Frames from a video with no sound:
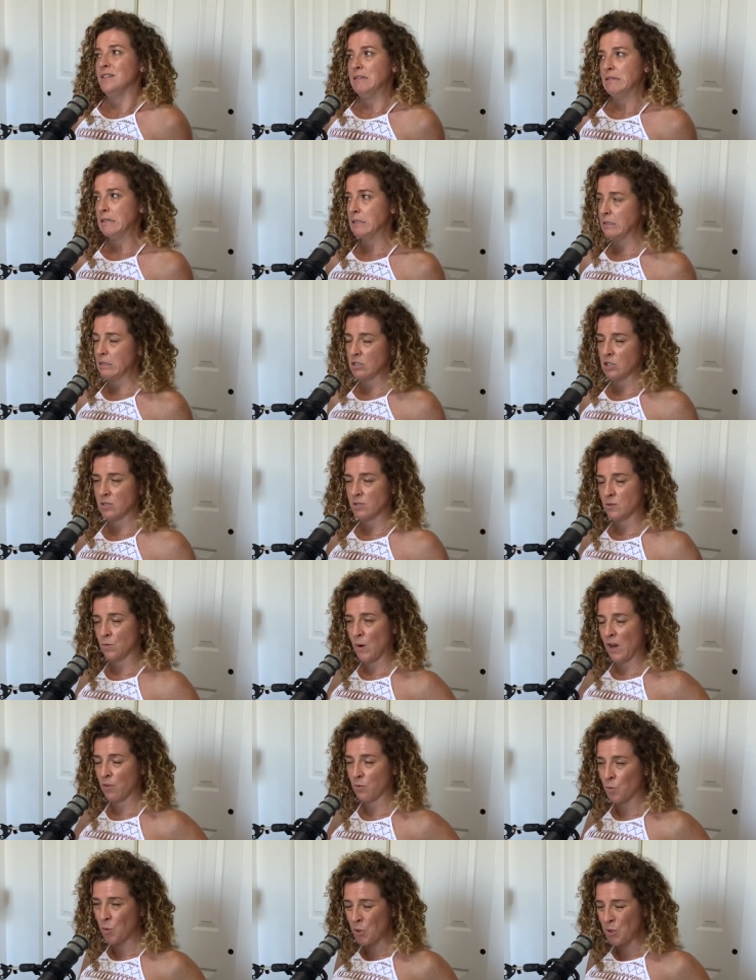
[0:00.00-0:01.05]
It's just the way
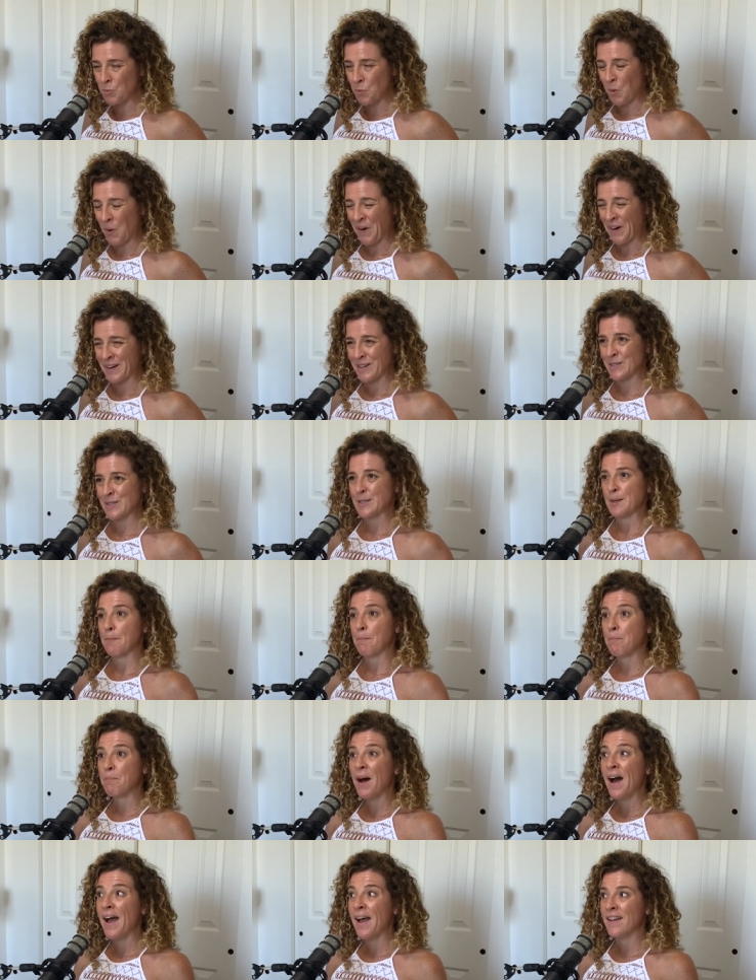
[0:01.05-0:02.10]
the world works.
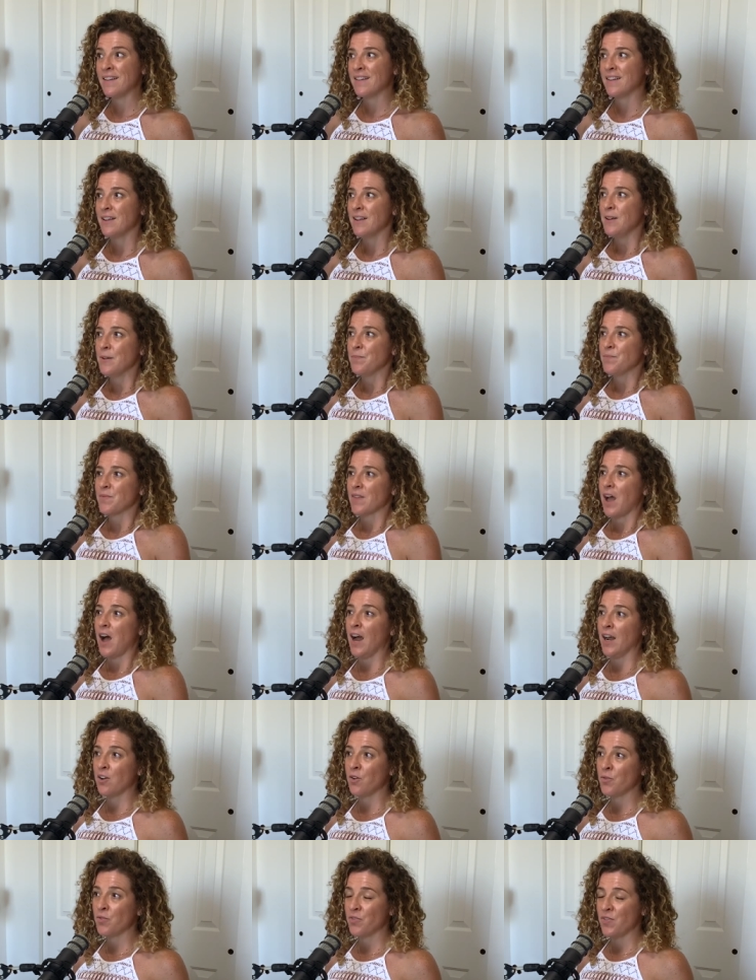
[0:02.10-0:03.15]
But I
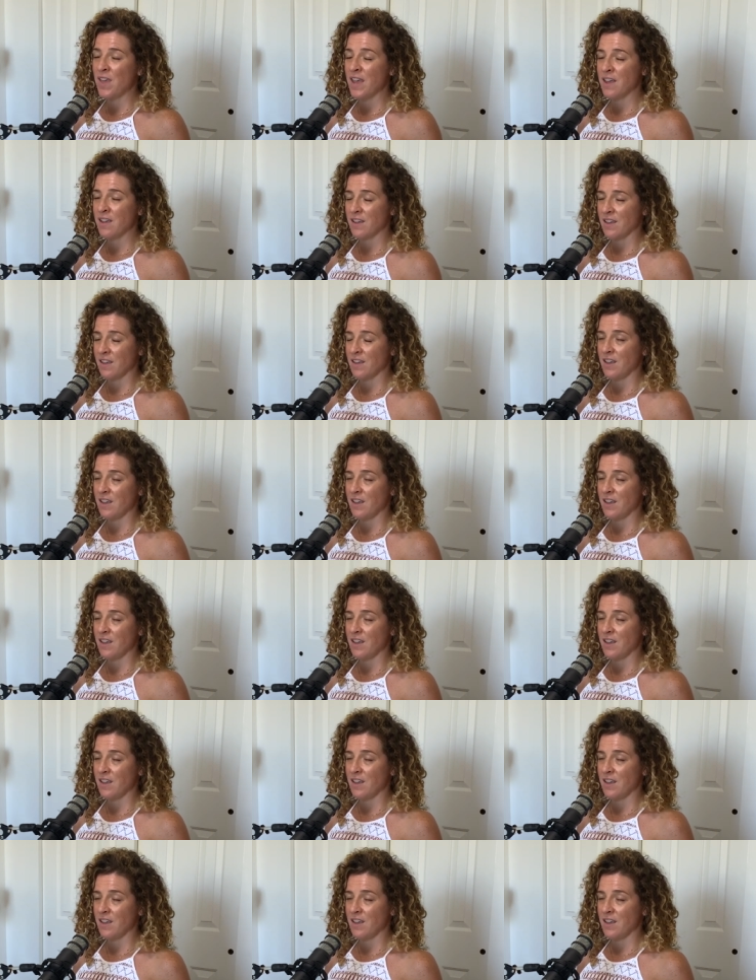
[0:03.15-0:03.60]
don't think